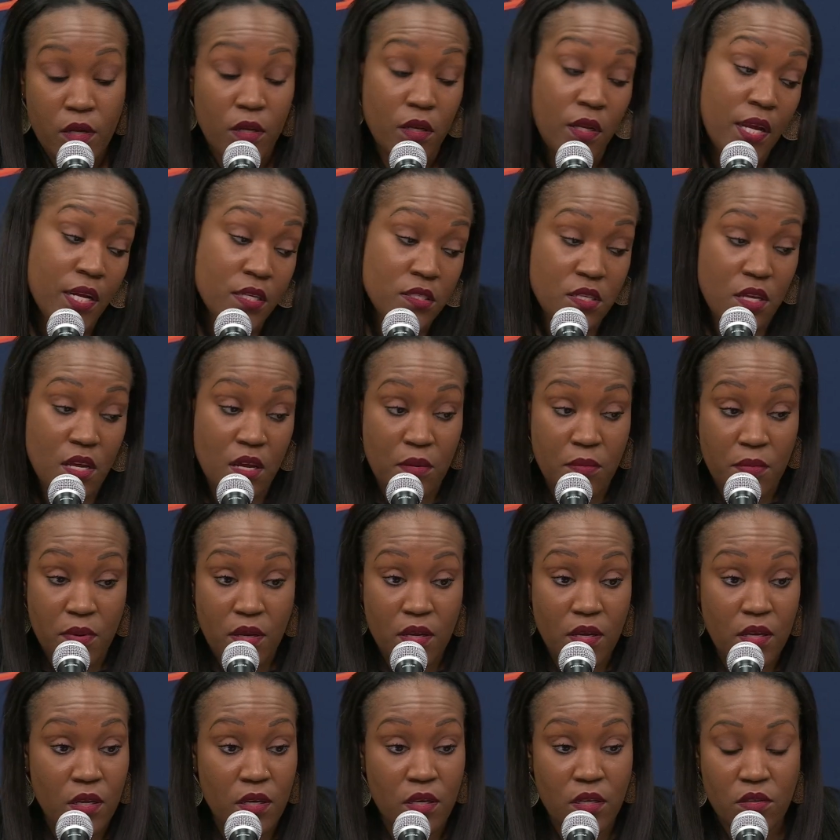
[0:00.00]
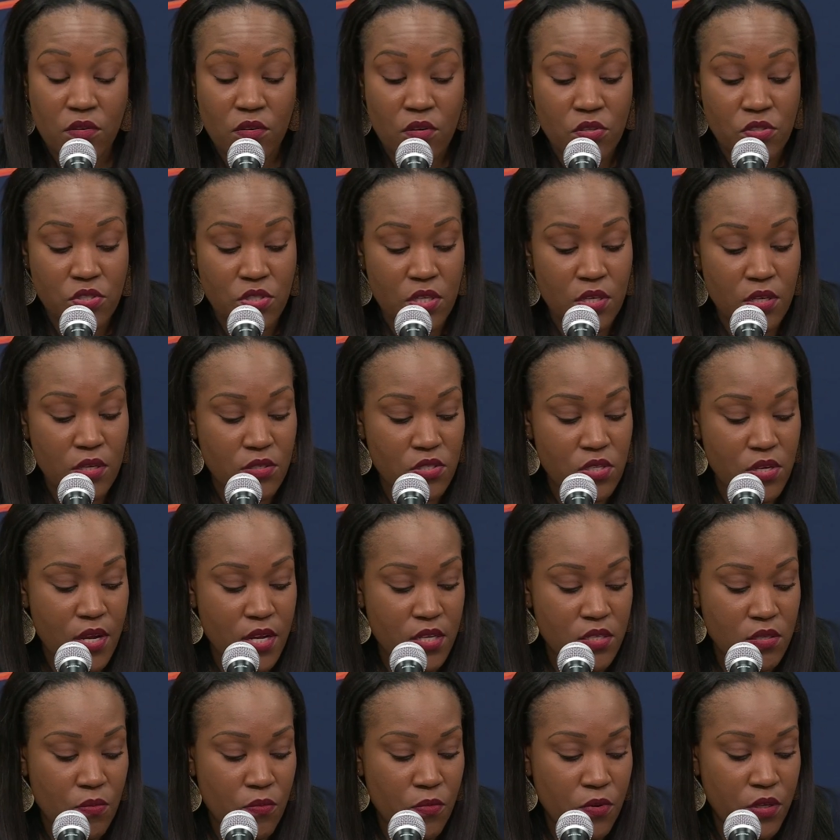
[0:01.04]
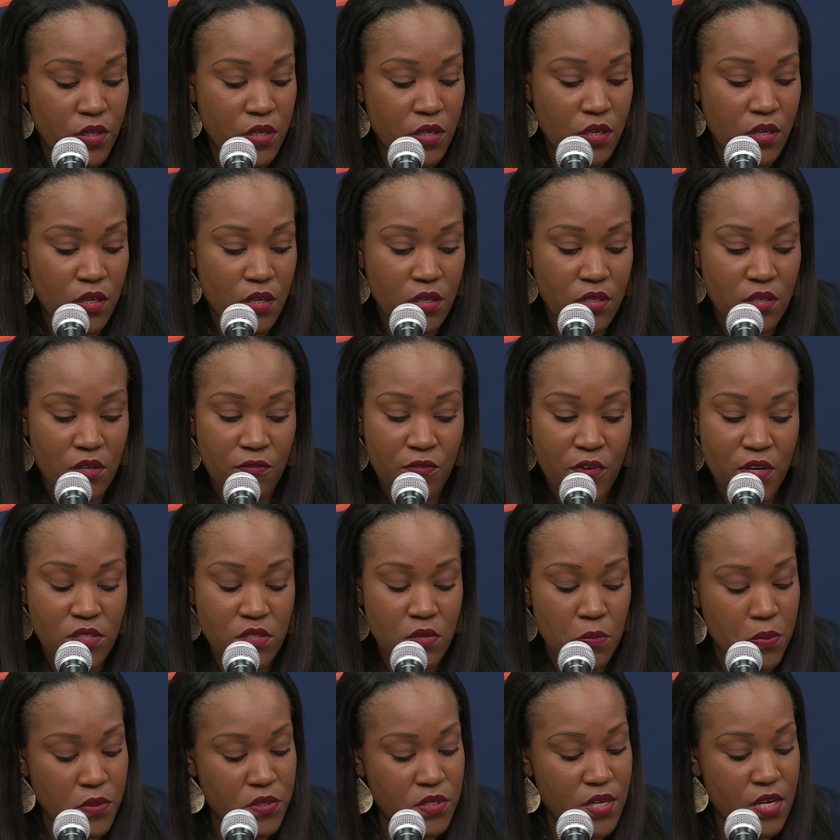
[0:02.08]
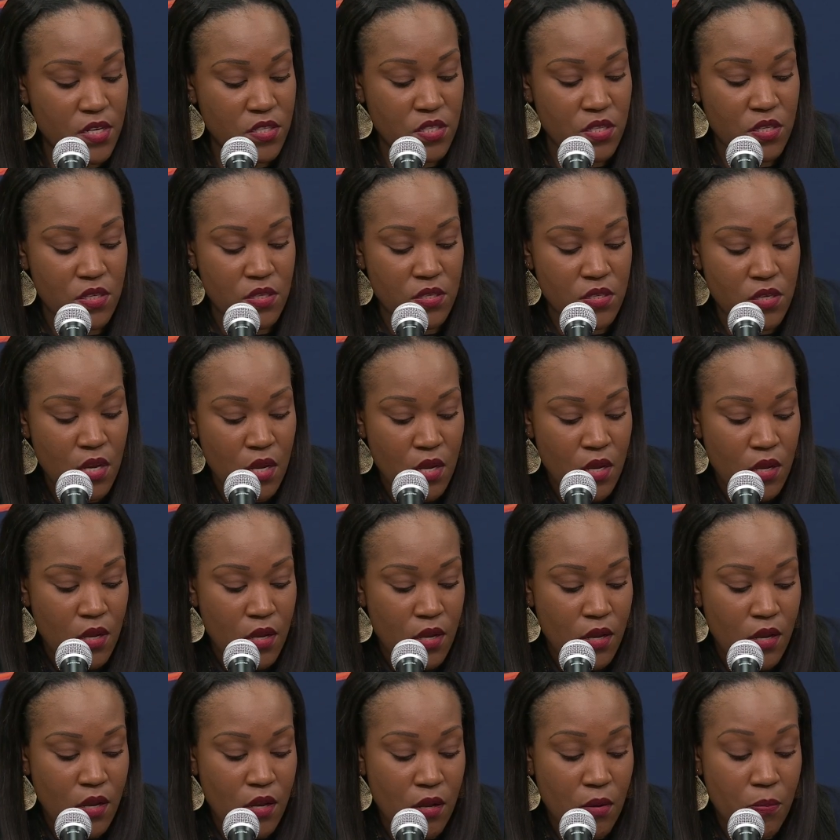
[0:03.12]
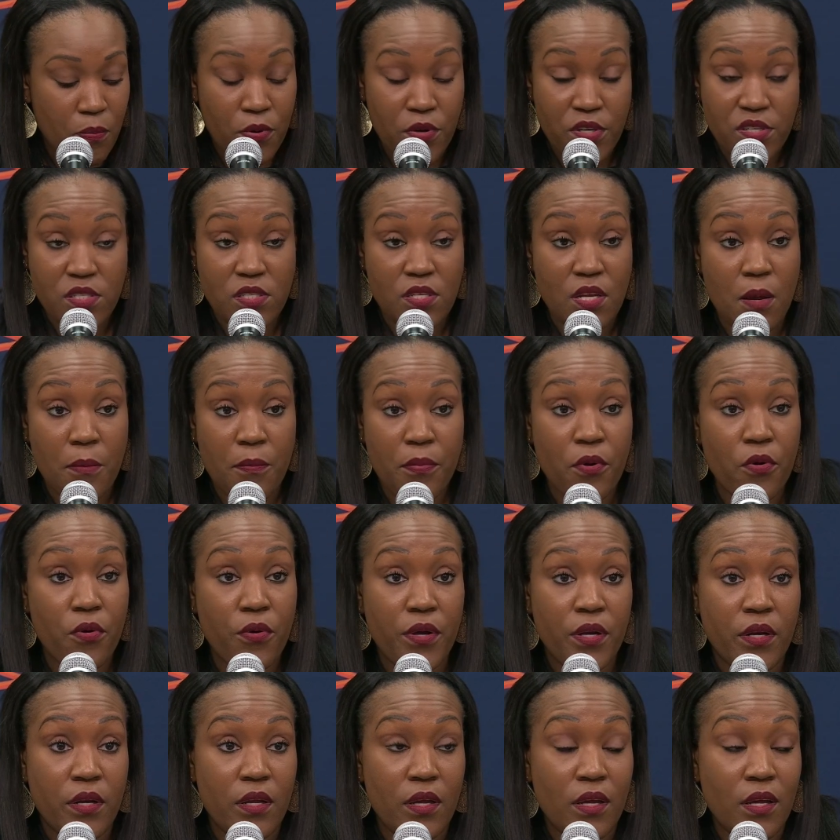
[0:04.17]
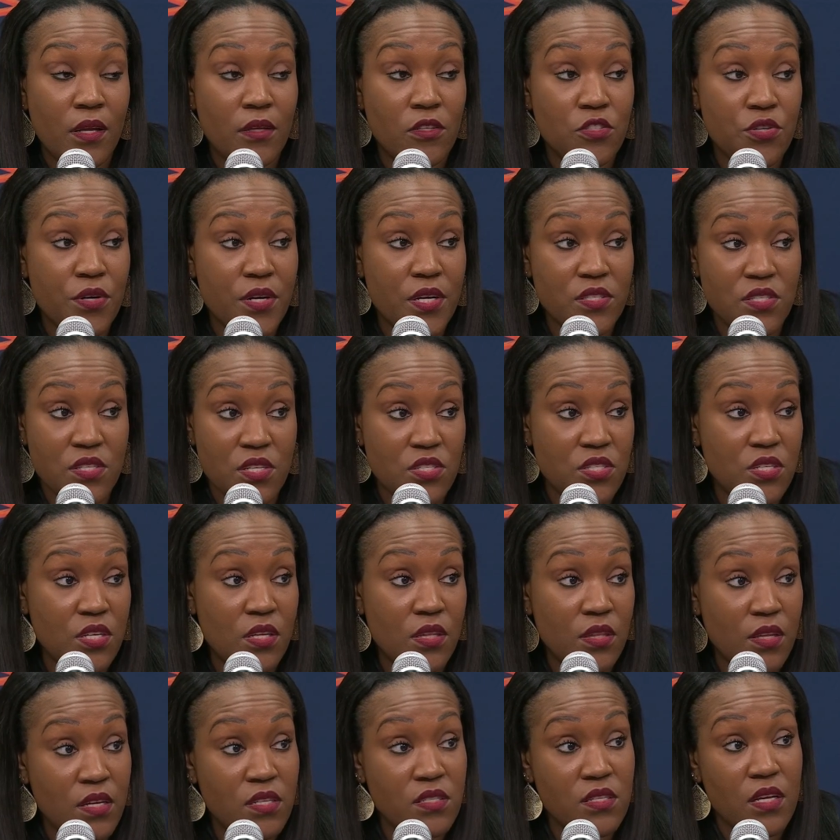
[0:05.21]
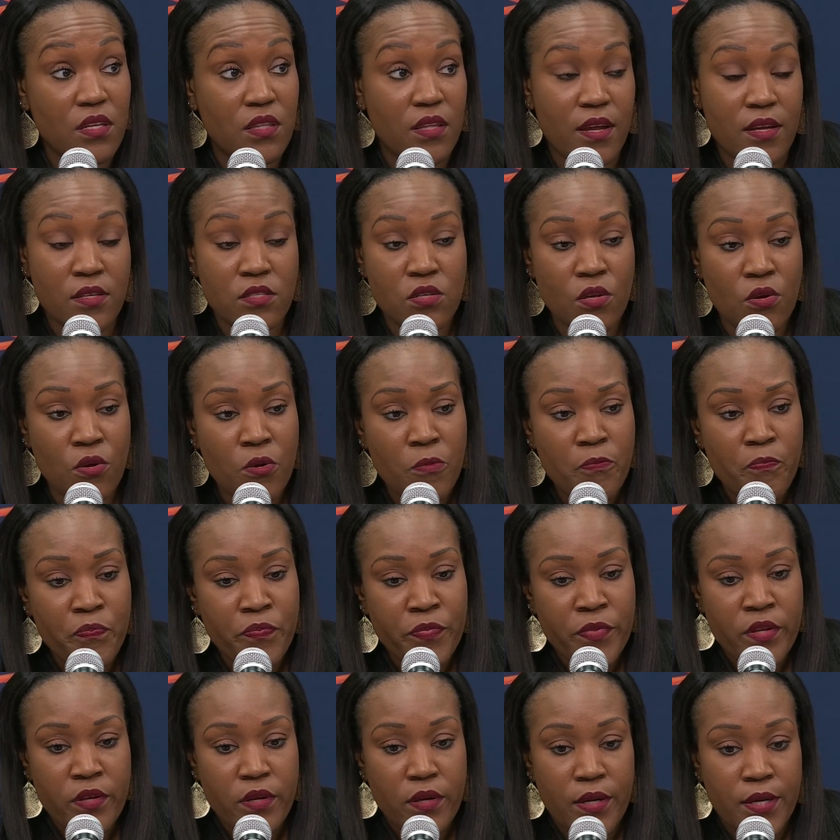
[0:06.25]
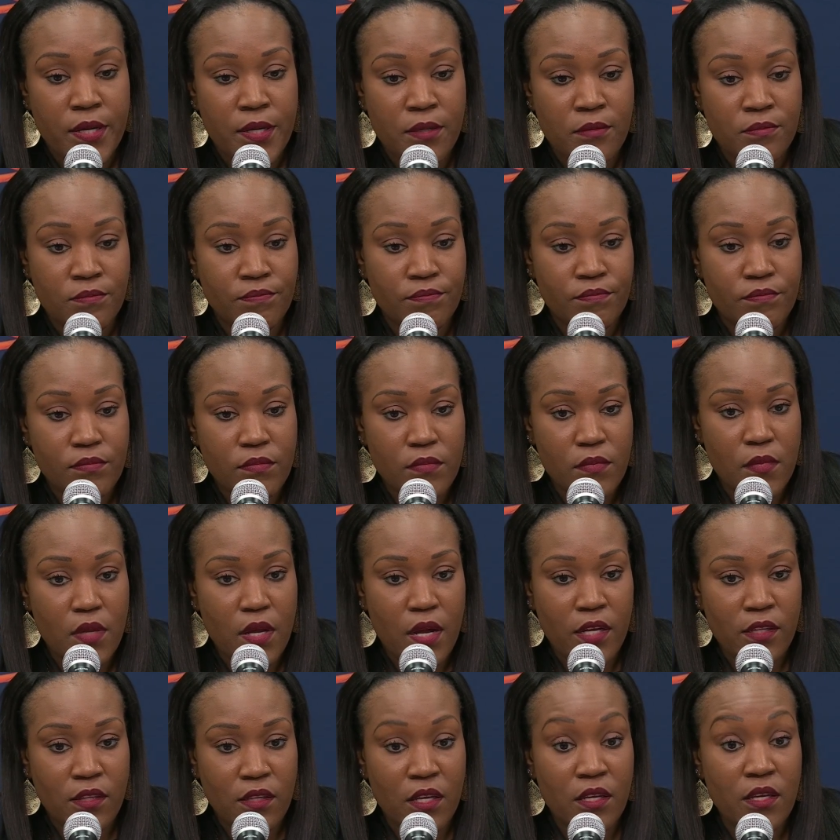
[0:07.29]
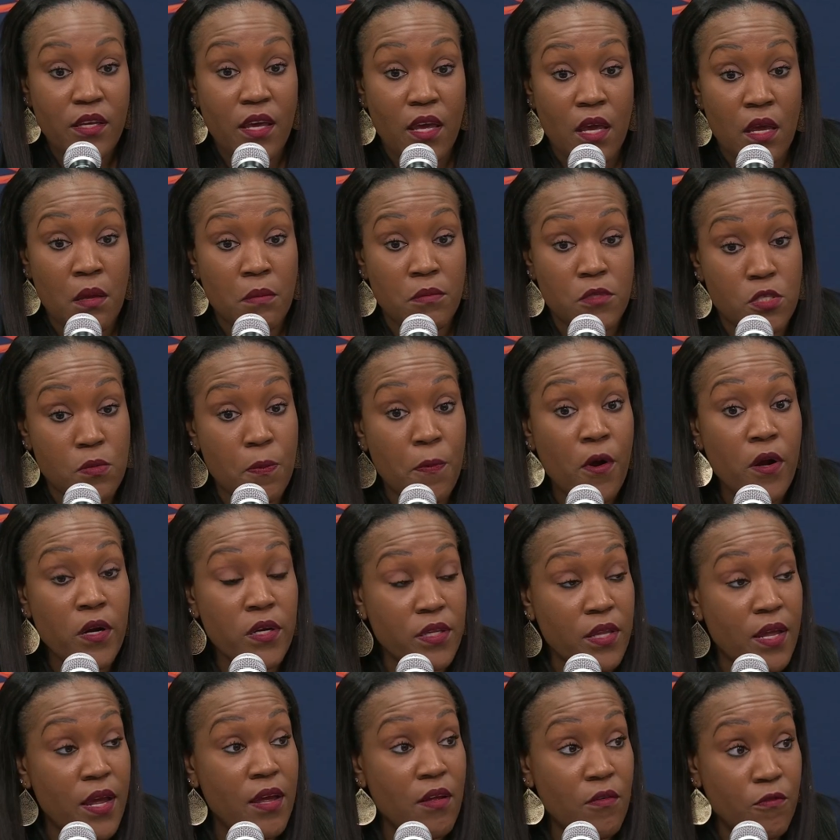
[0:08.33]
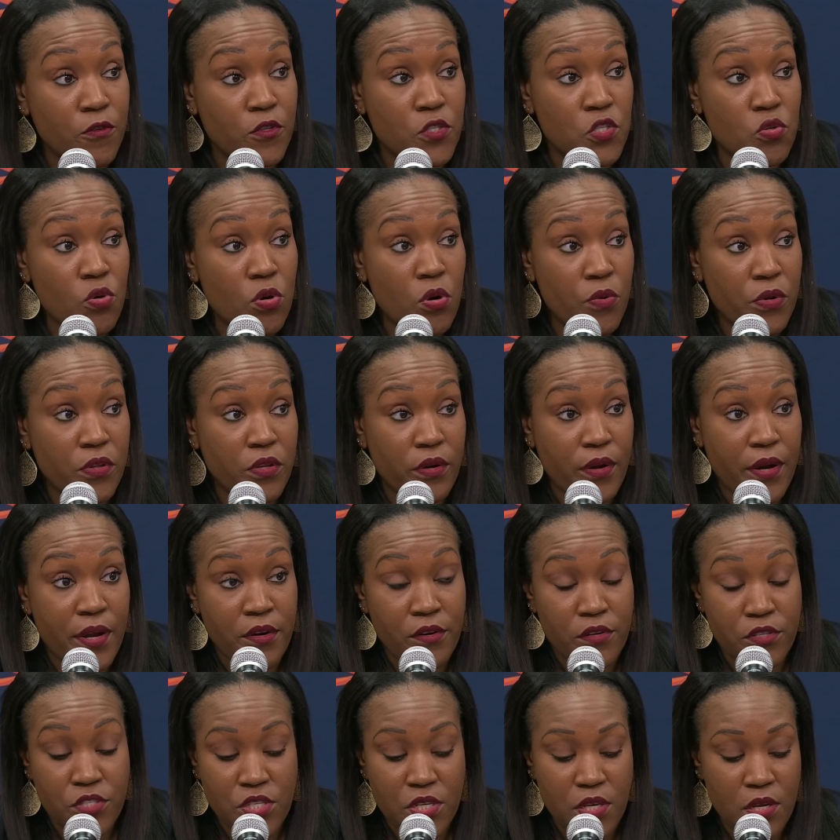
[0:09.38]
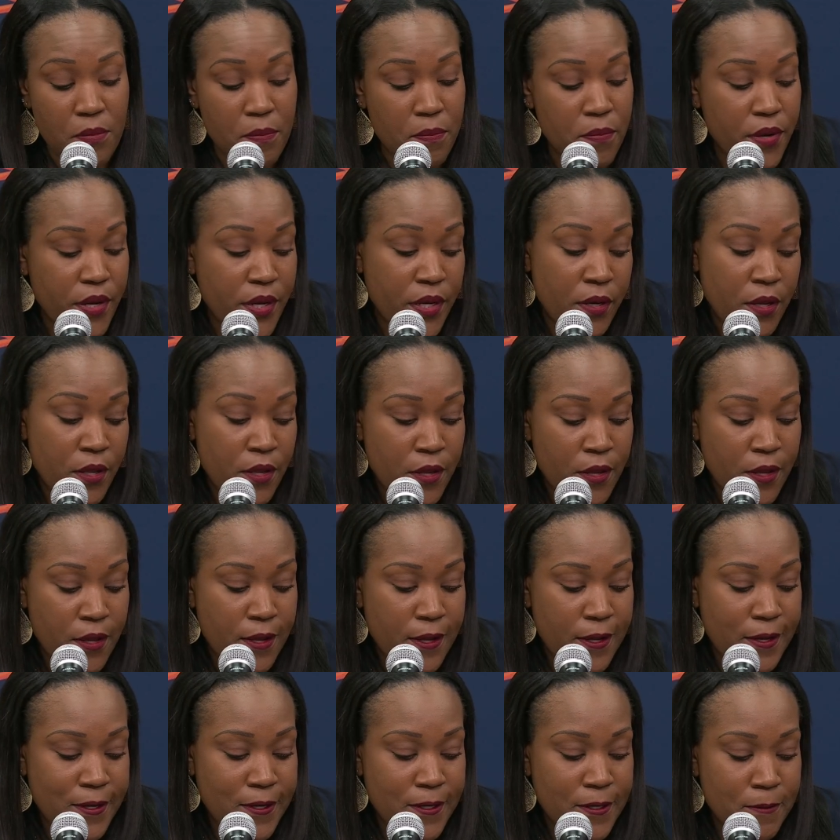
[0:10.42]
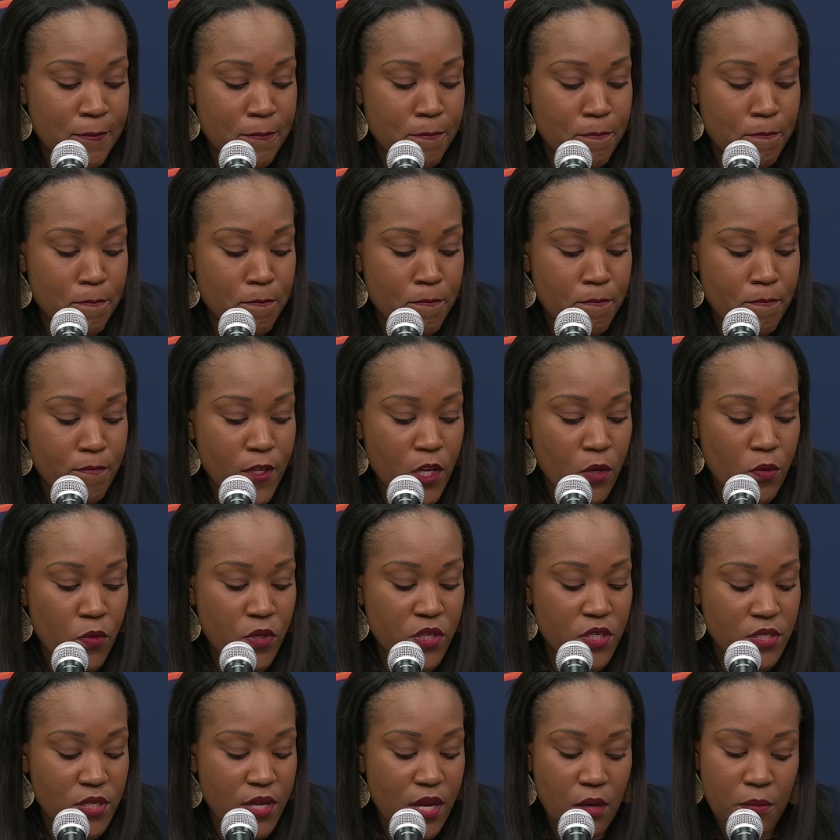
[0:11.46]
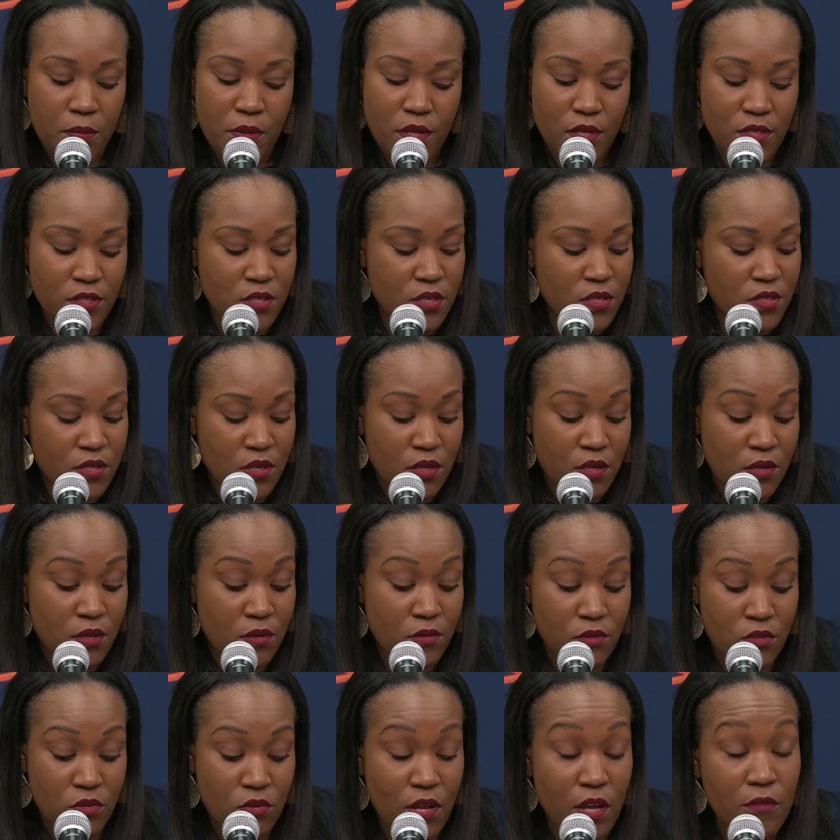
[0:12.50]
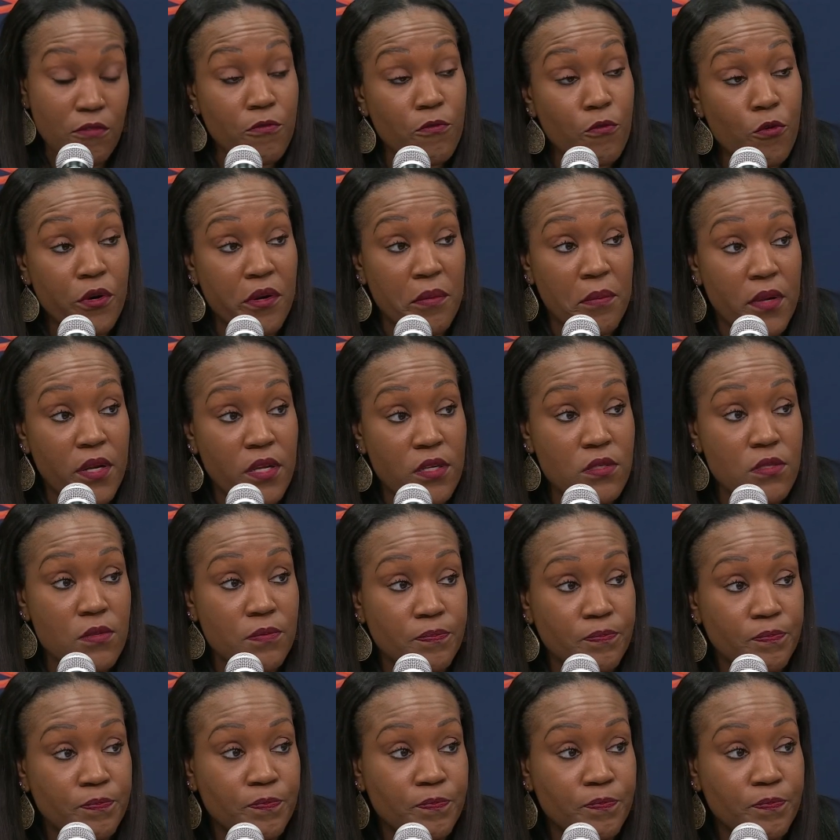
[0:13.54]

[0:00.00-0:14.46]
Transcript: Lex came in and you know she she had some really good defensive possessions, uh, push tempo and in, in transition, things like that. So um, I think Cam sparked that for sure with her energy, but um, we just got to be consistent and do that for 40 minutes.